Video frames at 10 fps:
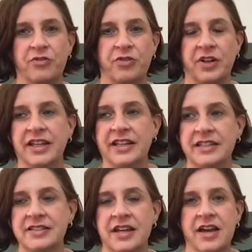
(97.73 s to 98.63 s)

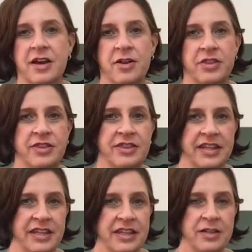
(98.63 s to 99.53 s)
freeze
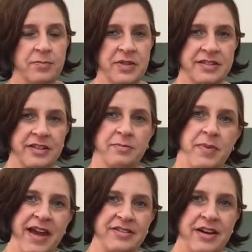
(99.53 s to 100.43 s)
the biscuit
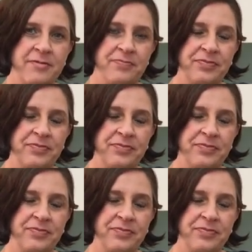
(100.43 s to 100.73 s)
batter.